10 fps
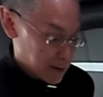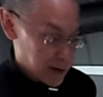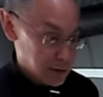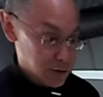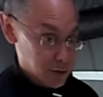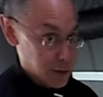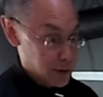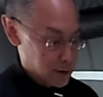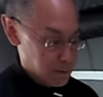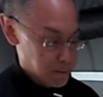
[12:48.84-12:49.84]
counter
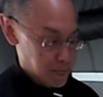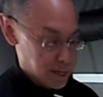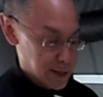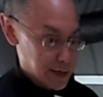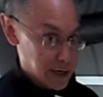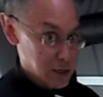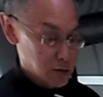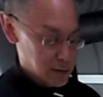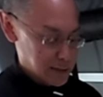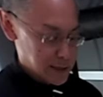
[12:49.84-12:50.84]
here like I do
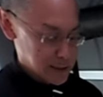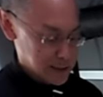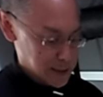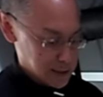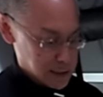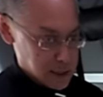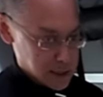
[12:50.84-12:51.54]
on my Ascent.